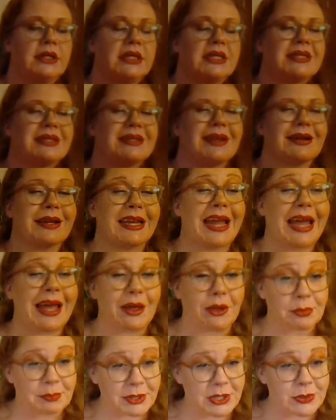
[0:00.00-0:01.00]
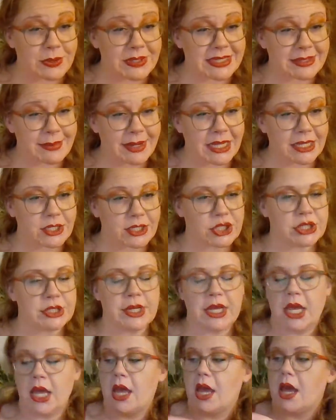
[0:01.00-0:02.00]
It's not going to help you as much.
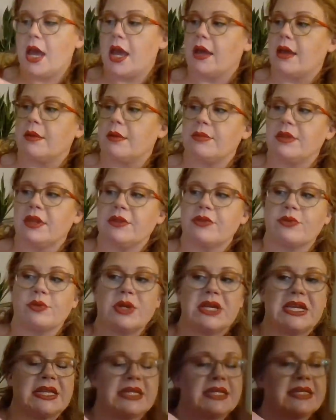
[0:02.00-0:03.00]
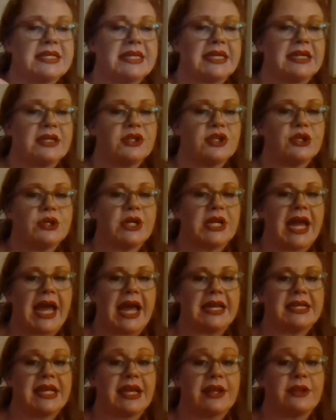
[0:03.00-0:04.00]
The 3 and the 6 you could
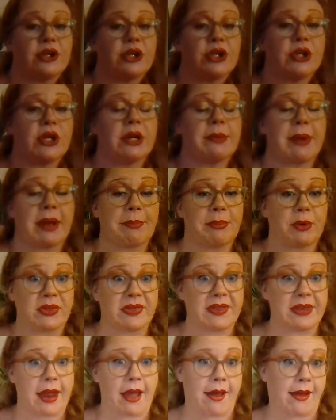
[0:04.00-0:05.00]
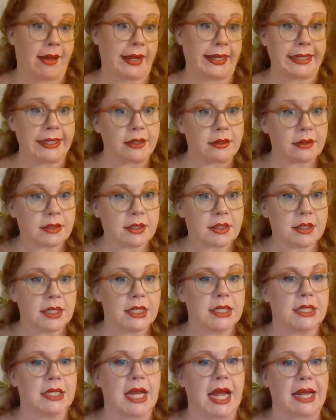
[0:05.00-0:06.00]
add together and you come up with 9.
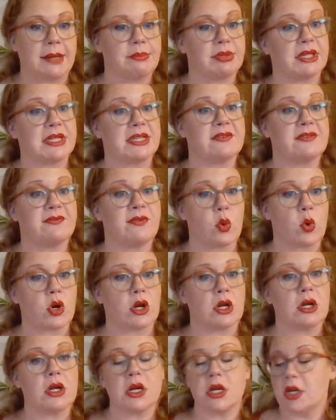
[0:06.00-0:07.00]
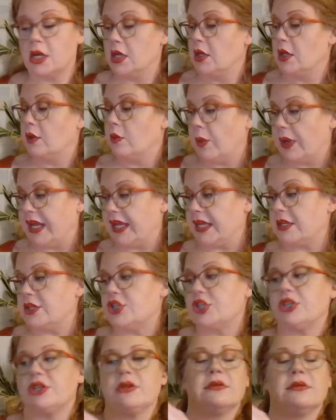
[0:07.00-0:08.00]
9 plus 4,
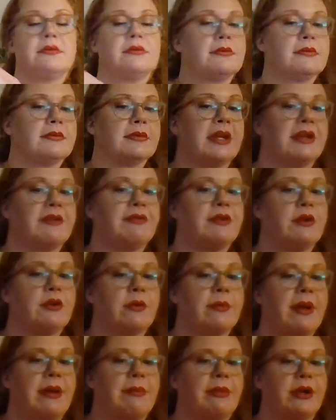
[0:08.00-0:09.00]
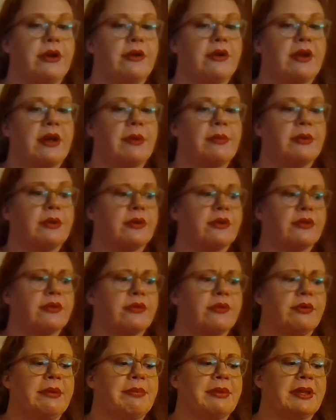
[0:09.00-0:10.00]
which, if you remember your double
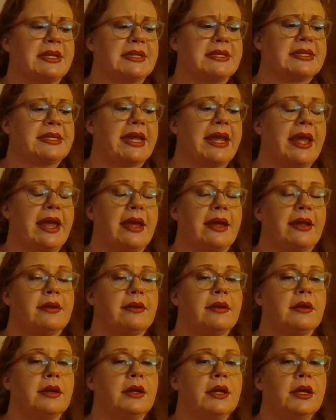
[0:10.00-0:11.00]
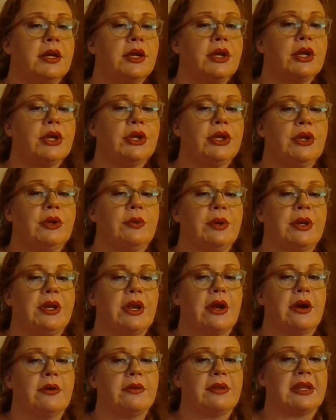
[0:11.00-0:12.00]
3 plus 10, you would
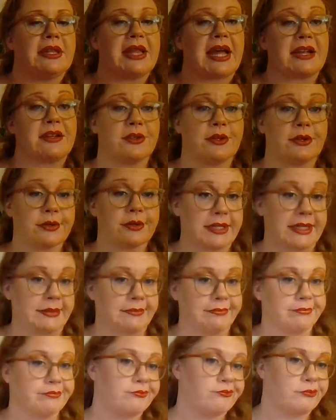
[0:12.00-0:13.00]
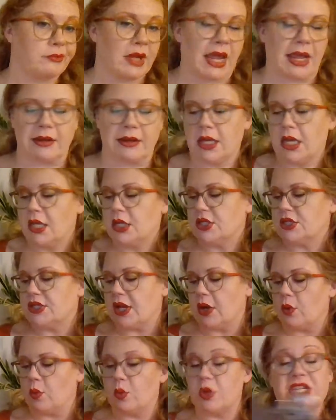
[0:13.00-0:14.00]
know that that's 13. Okay,
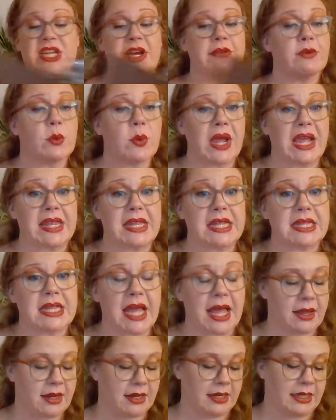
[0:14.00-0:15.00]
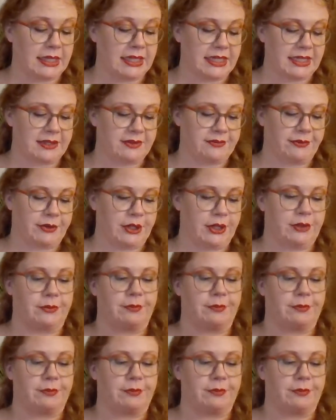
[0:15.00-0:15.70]
so whichever way that clicks for you.